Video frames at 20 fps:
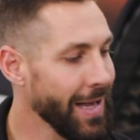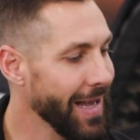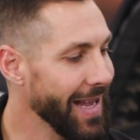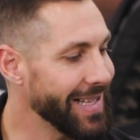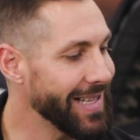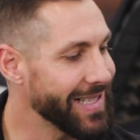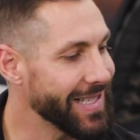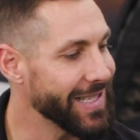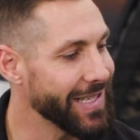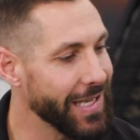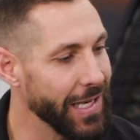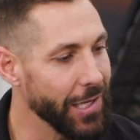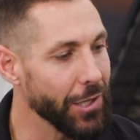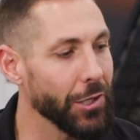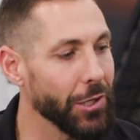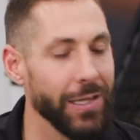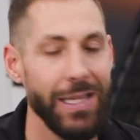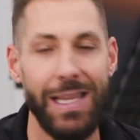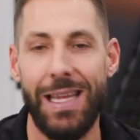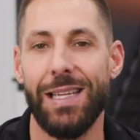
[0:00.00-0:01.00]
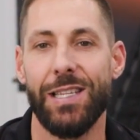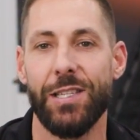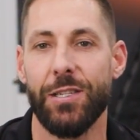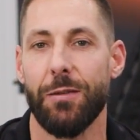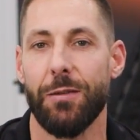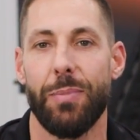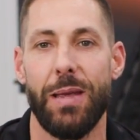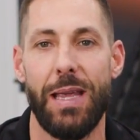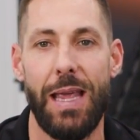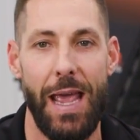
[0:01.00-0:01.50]
it still needs
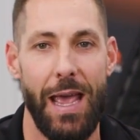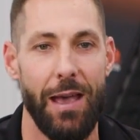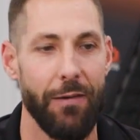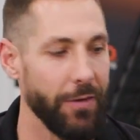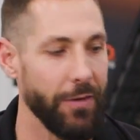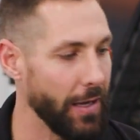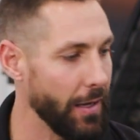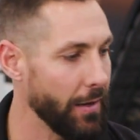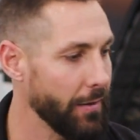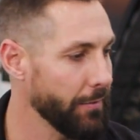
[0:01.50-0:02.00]
to be heavy.